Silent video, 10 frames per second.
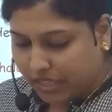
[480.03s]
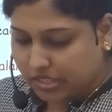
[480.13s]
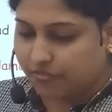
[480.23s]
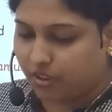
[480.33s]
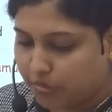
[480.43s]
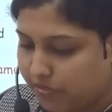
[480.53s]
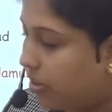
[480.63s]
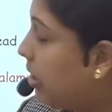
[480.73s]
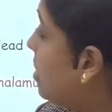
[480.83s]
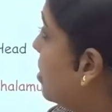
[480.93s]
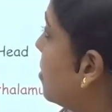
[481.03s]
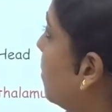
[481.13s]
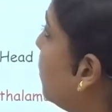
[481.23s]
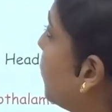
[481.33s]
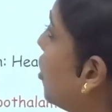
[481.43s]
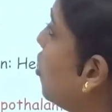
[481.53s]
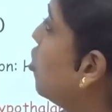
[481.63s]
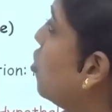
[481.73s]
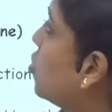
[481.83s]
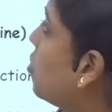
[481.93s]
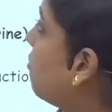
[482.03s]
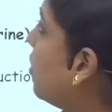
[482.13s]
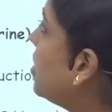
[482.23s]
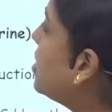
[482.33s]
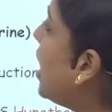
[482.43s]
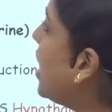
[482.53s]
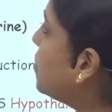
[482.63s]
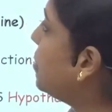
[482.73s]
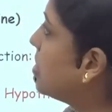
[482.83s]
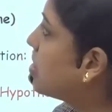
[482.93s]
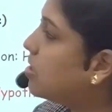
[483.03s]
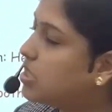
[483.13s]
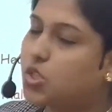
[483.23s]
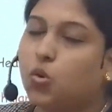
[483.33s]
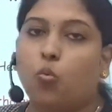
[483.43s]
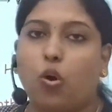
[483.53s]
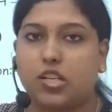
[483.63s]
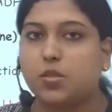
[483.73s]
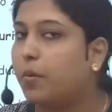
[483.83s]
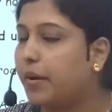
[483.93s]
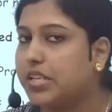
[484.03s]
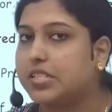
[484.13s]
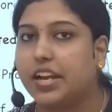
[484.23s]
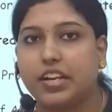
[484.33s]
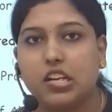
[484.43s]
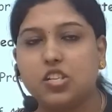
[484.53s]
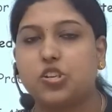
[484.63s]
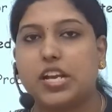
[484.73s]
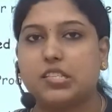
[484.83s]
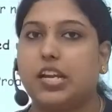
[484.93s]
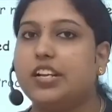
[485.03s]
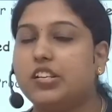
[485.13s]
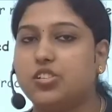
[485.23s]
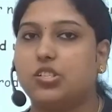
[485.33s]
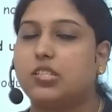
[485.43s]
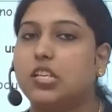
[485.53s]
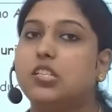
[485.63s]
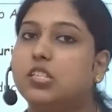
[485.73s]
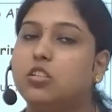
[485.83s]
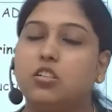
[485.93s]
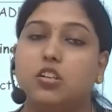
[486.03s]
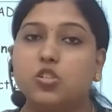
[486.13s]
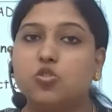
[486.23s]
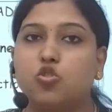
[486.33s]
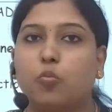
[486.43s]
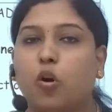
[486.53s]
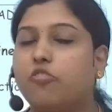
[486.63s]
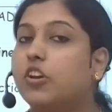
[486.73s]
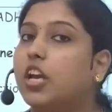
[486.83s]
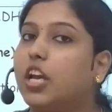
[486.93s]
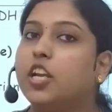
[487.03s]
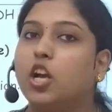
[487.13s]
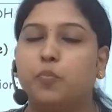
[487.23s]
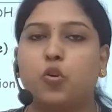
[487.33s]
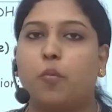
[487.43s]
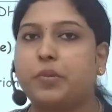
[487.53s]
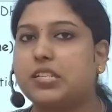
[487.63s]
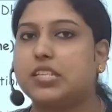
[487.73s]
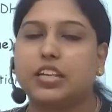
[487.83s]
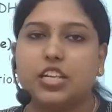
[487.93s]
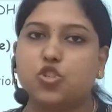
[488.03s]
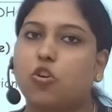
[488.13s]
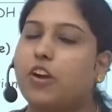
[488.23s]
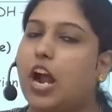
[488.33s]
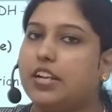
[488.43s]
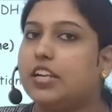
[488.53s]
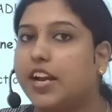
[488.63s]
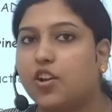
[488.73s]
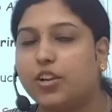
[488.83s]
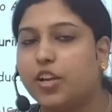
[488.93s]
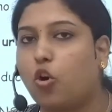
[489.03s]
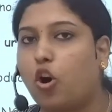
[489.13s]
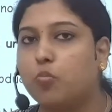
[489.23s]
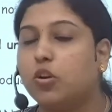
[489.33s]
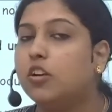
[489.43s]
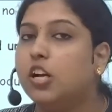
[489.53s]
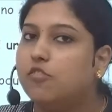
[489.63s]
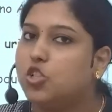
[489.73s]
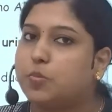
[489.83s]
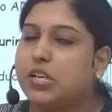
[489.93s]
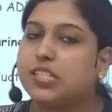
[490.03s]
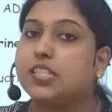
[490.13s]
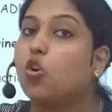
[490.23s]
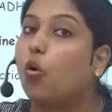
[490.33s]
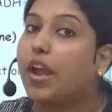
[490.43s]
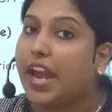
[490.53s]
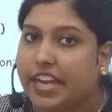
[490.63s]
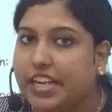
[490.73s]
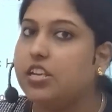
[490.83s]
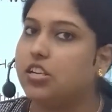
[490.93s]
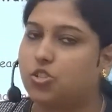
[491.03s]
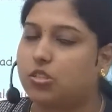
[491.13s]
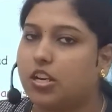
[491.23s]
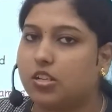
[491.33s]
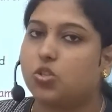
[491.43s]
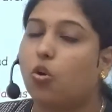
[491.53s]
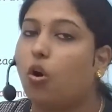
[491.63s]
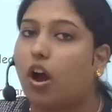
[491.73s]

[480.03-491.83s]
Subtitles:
it from the first. So first, as we discussed, what is meant by SIADH? SIADH is the syndrome of inappropriate secretion of antidiuretic hormone, which means your ADH, that is your